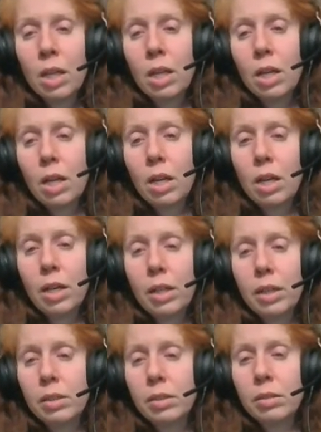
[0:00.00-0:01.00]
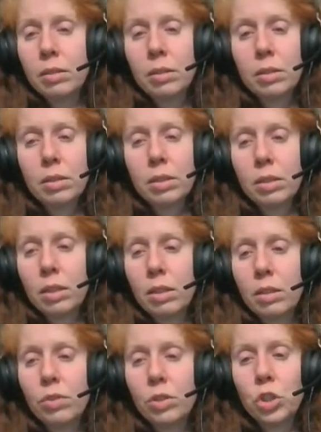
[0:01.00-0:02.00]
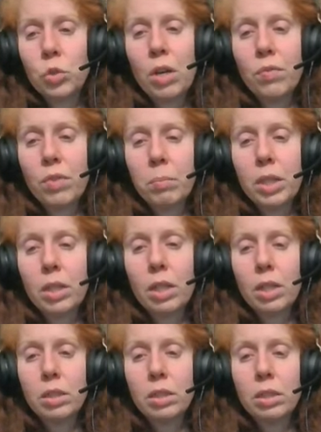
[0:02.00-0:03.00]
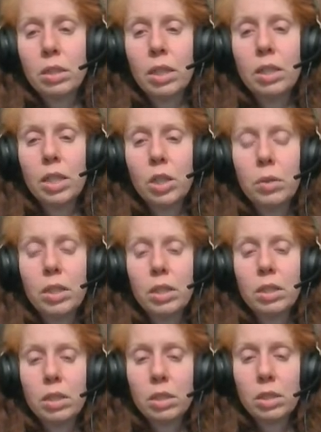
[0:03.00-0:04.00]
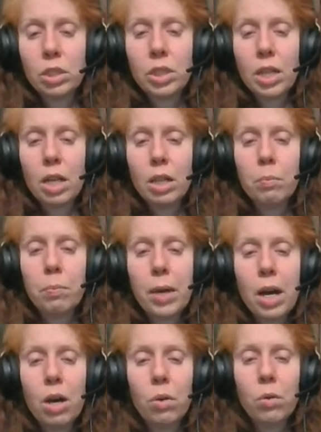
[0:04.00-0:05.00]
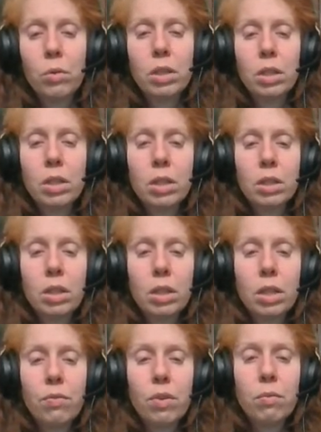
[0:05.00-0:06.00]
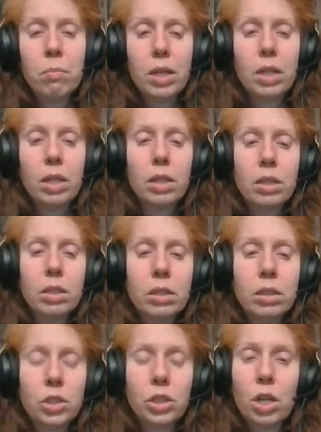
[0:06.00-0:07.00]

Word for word: Uh, verse twelve, and because iniquity shall abound, the love of many shall